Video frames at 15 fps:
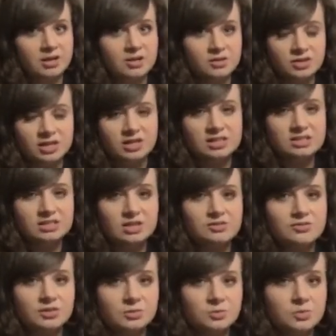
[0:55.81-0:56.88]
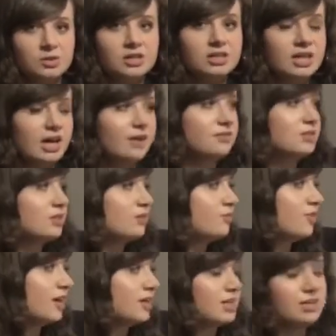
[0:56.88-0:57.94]
other than itself and 1 have to
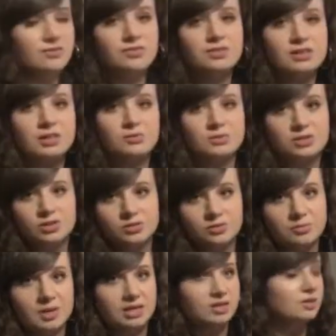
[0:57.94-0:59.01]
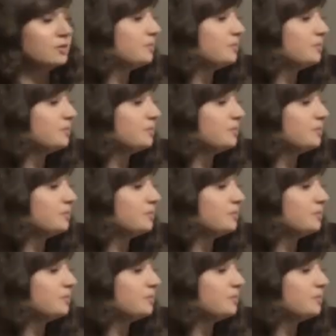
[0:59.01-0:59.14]
divide evenly with no remainder.